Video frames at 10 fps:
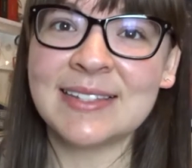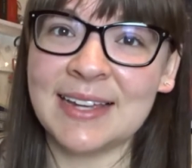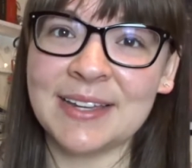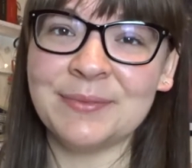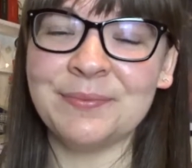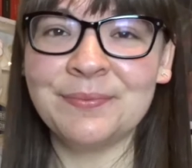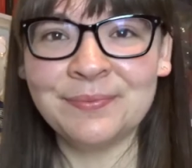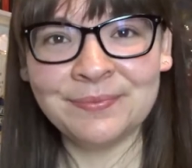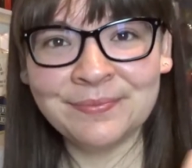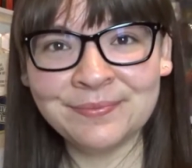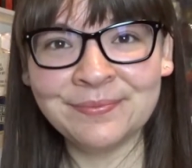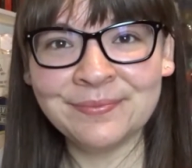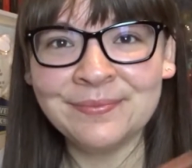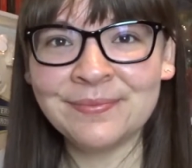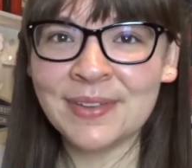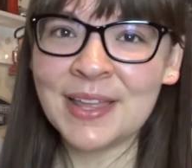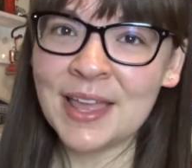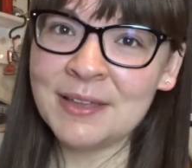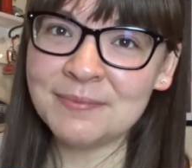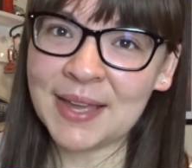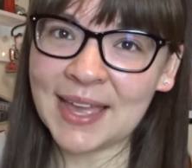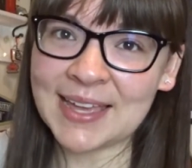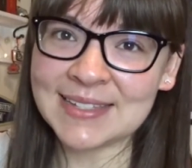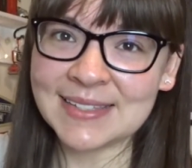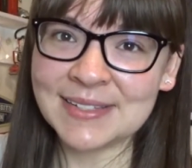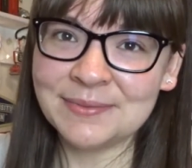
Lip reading: time. Bye, guys.